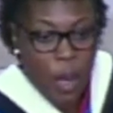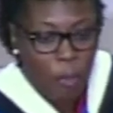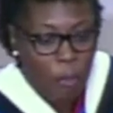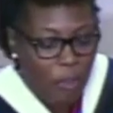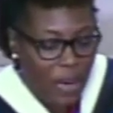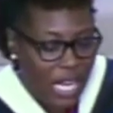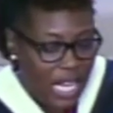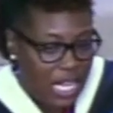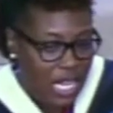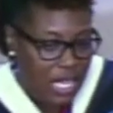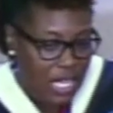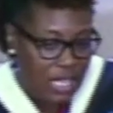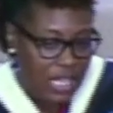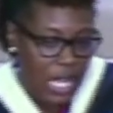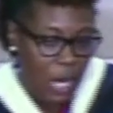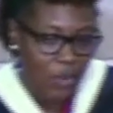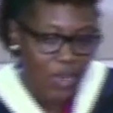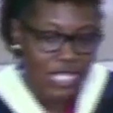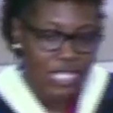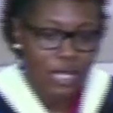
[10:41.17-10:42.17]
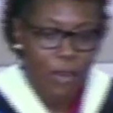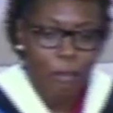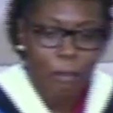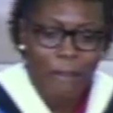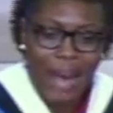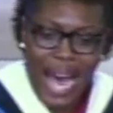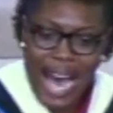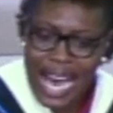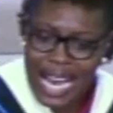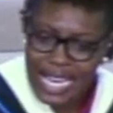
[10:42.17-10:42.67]
But there was
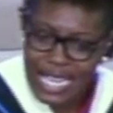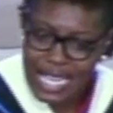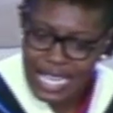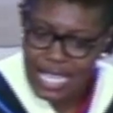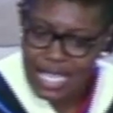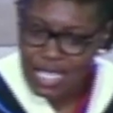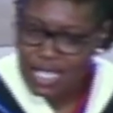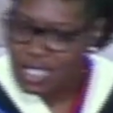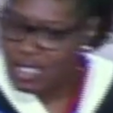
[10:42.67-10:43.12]
somebody